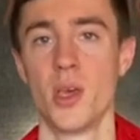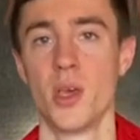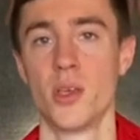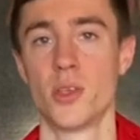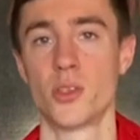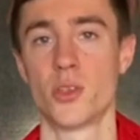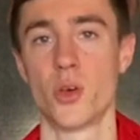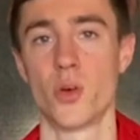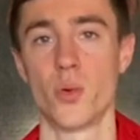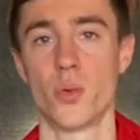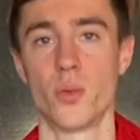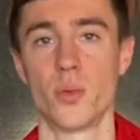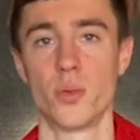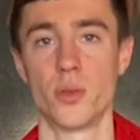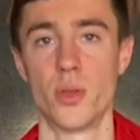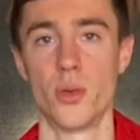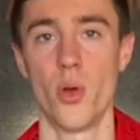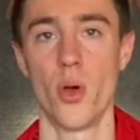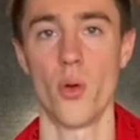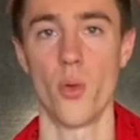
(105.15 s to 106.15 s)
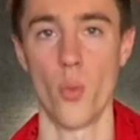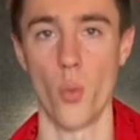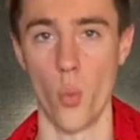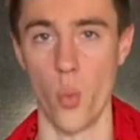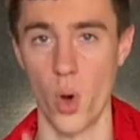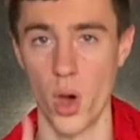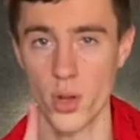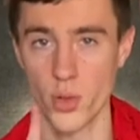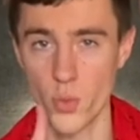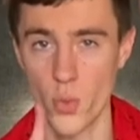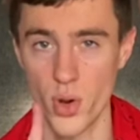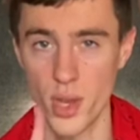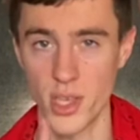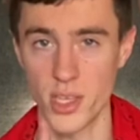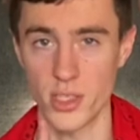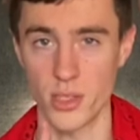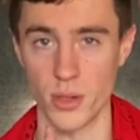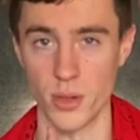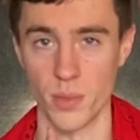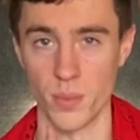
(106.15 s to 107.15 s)
So the one
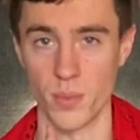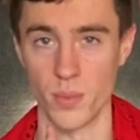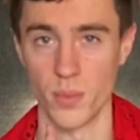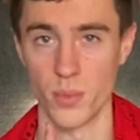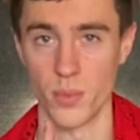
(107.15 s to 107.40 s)
reason,